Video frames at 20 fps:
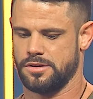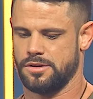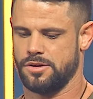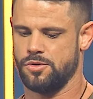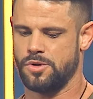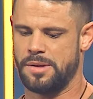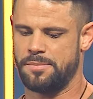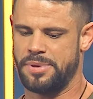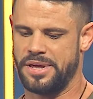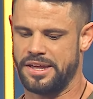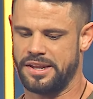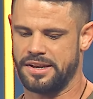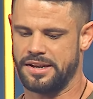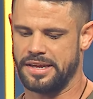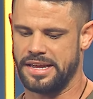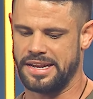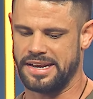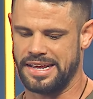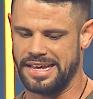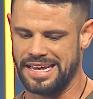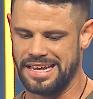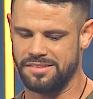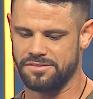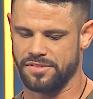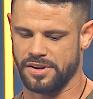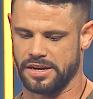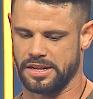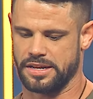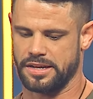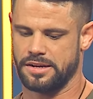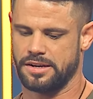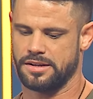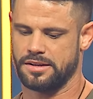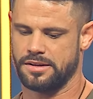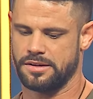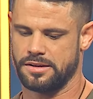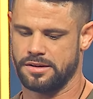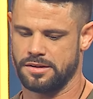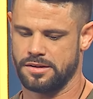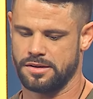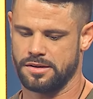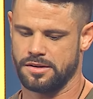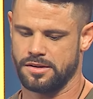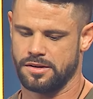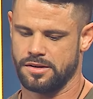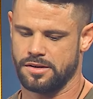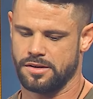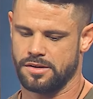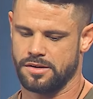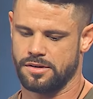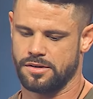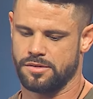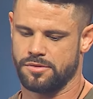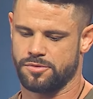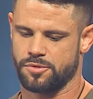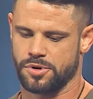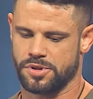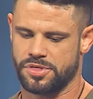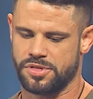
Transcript: who had been an invalid for